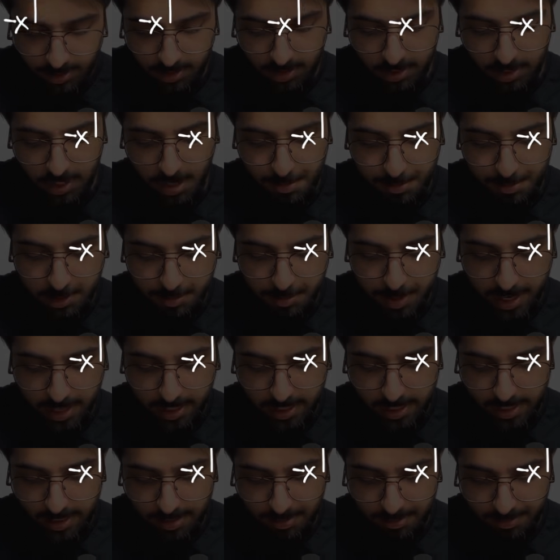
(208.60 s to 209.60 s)
Comes back
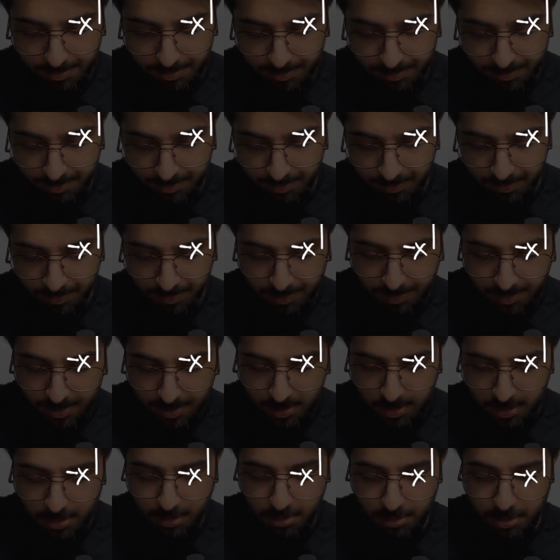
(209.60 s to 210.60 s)
here
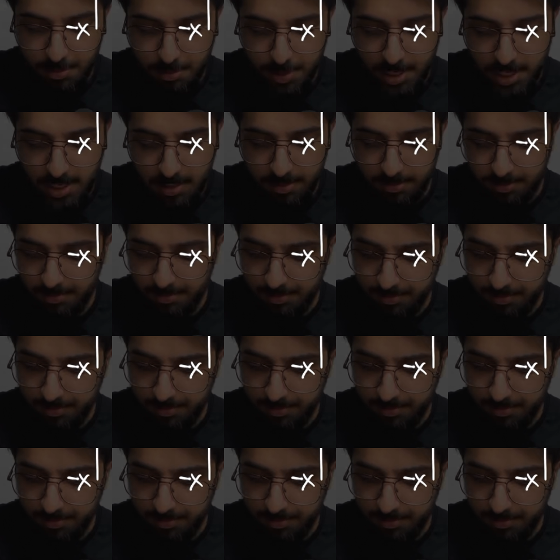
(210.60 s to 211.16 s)
to the mean.